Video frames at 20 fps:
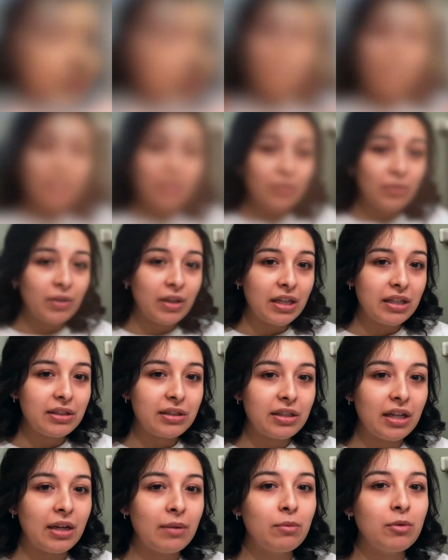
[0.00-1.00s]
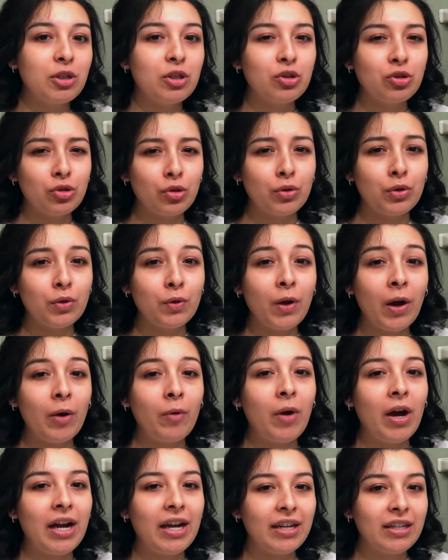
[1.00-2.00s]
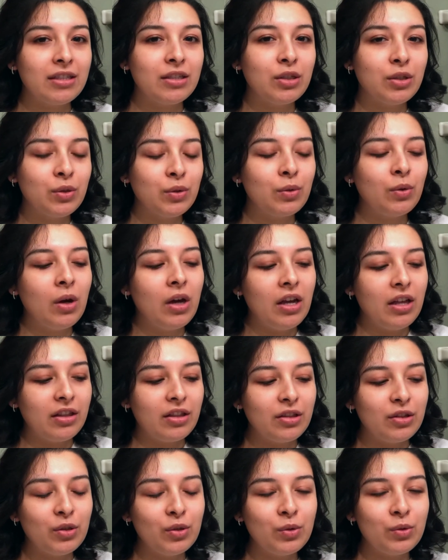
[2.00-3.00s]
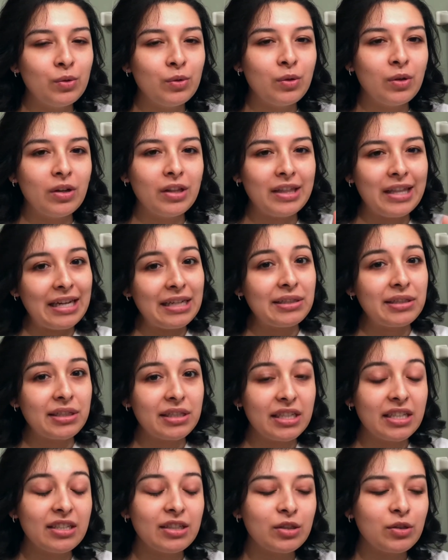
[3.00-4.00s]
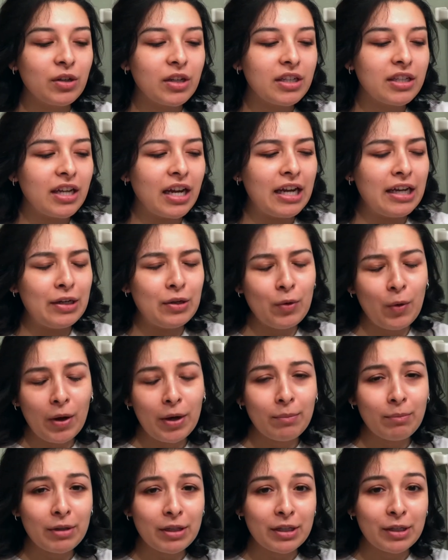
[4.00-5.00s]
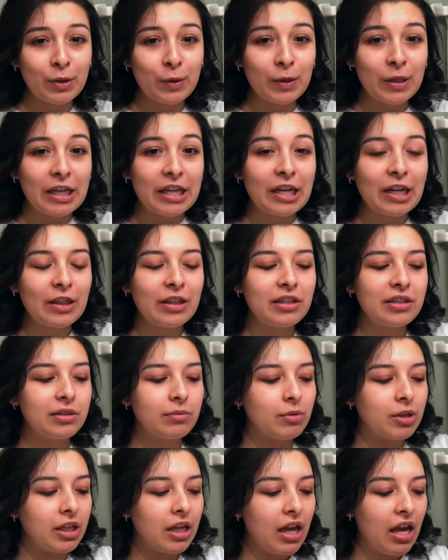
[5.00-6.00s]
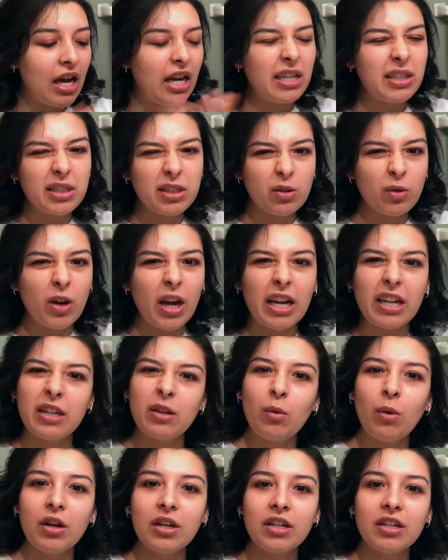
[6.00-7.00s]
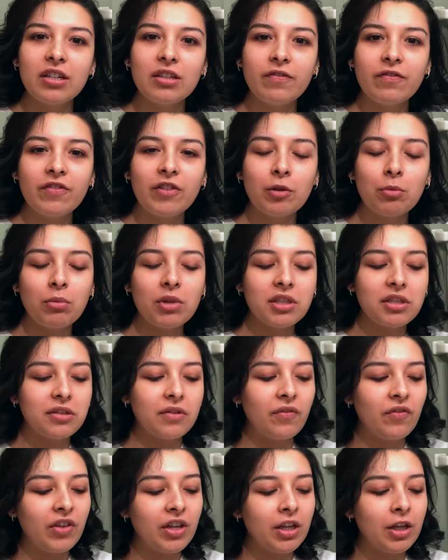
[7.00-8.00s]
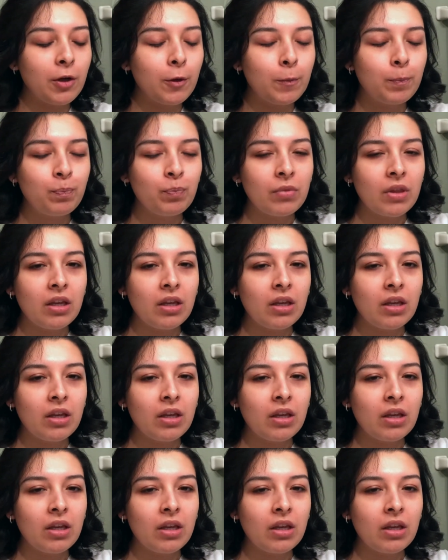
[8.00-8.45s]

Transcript: Hi you guys, I'm going to show you how I do the new glass skin trend. I know I'm a little late on this, but I still kind of wanted to film this video.